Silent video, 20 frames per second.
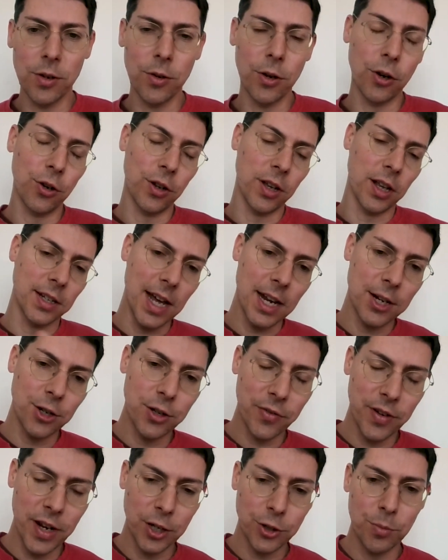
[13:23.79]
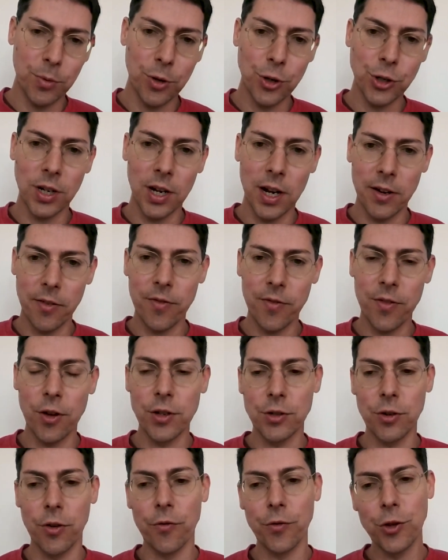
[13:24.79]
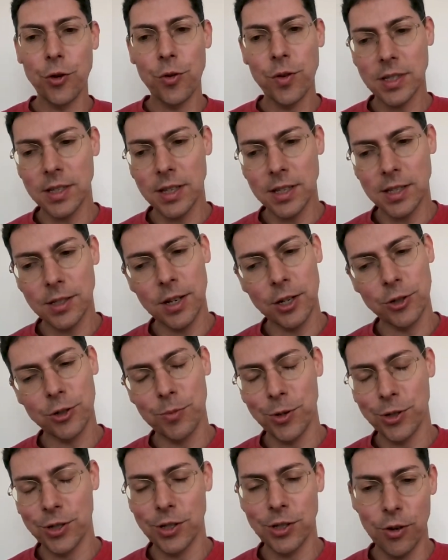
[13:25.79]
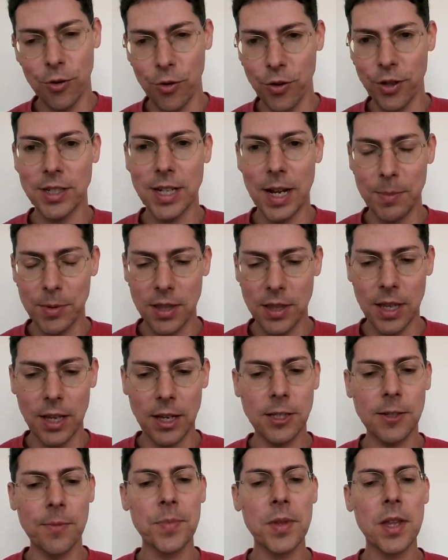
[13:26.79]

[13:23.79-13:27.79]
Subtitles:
you're not looking at data-driven attribution, and if those are view assist attributions, so all those types of things.